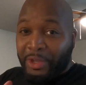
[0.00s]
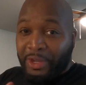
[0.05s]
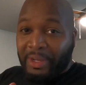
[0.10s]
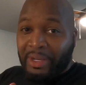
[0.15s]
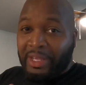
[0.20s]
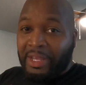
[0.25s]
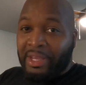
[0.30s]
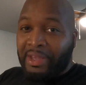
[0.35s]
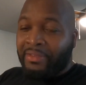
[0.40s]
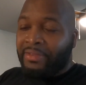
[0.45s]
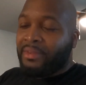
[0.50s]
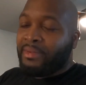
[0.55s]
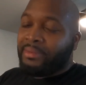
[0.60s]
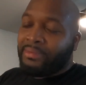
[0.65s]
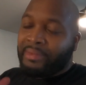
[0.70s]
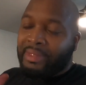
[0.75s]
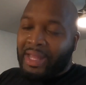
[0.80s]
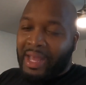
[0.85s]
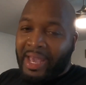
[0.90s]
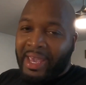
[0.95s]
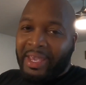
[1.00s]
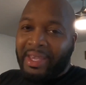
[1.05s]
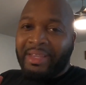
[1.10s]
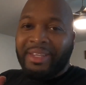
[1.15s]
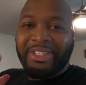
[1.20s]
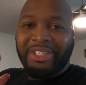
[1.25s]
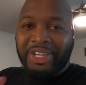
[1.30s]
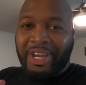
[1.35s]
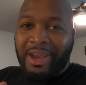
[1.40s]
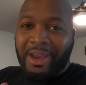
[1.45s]
you leave,
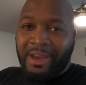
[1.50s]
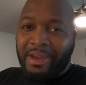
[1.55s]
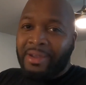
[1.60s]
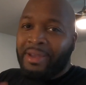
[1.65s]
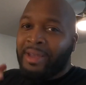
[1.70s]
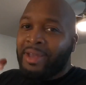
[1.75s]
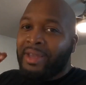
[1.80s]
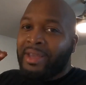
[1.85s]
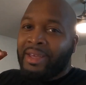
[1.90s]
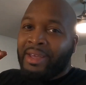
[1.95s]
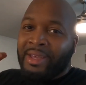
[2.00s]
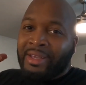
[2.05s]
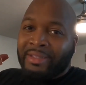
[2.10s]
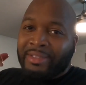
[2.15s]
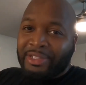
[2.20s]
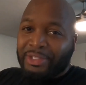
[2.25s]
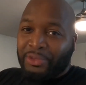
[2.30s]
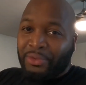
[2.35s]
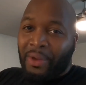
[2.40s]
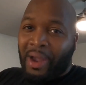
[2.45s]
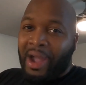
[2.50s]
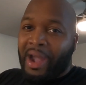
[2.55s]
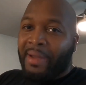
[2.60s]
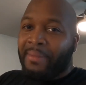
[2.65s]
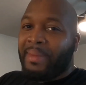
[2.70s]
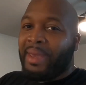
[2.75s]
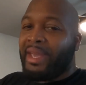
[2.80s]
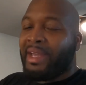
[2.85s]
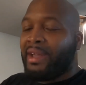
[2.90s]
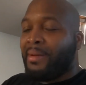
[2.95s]
like, share,
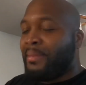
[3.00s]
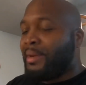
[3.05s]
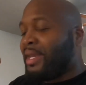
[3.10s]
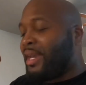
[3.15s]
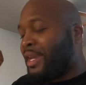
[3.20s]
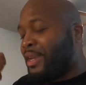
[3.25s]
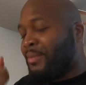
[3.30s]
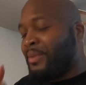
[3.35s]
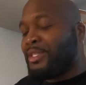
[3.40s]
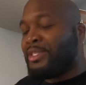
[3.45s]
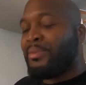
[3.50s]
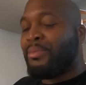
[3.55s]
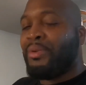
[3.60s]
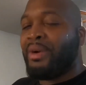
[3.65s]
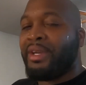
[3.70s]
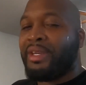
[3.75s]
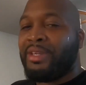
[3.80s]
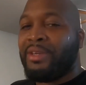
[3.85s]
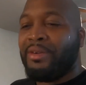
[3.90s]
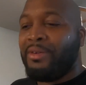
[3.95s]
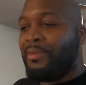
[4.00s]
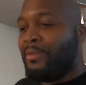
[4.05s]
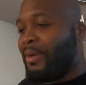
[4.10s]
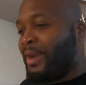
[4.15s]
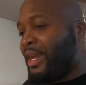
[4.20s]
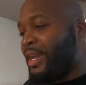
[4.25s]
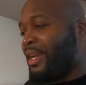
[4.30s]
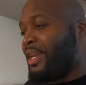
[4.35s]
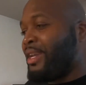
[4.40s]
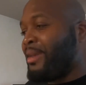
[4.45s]
subscribe, man. Come kick it with your boy Q.
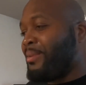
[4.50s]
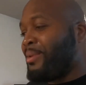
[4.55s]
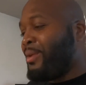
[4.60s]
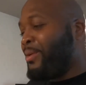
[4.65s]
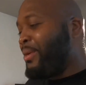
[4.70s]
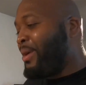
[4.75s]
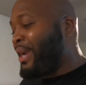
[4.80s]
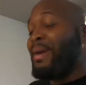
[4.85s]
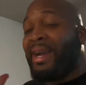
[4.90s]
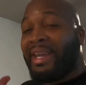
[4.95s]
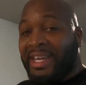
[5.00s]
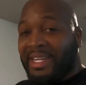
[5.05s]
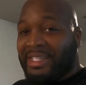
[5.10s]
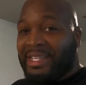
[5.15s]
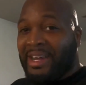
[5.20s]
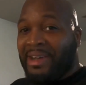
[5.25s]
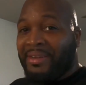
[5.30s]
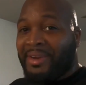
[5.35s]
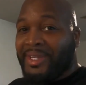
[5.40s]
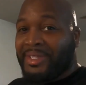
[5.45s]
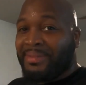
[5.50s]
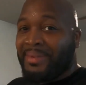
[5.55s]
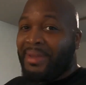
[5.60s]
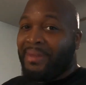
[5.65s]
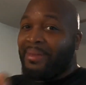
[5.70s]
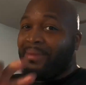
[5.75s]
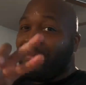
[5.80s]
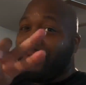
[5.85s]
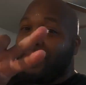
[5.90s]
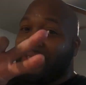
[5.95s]
Red, keep going. I'll catch y'all next,
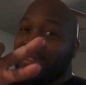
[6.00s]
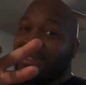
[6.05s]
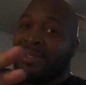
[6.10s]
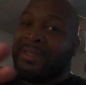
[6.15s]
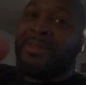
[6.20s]
baby. Peace.